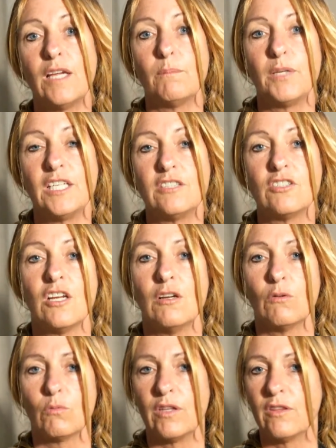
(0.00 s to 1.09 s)
rhythm, and
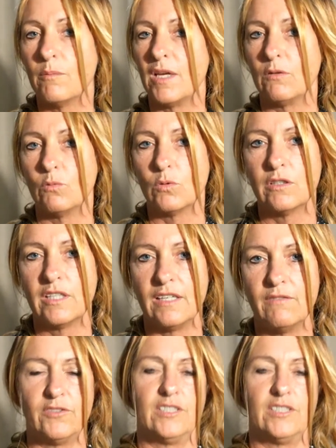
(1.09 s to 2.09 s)
word emphasis.